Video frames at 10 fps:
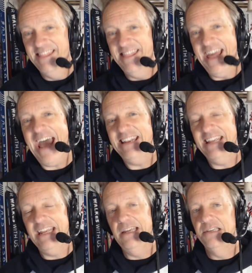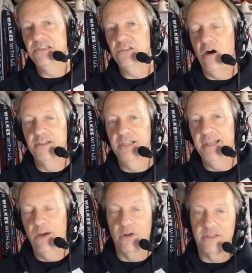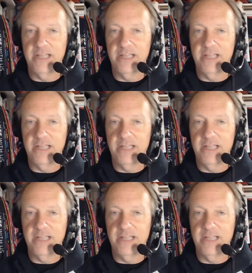That is on the network.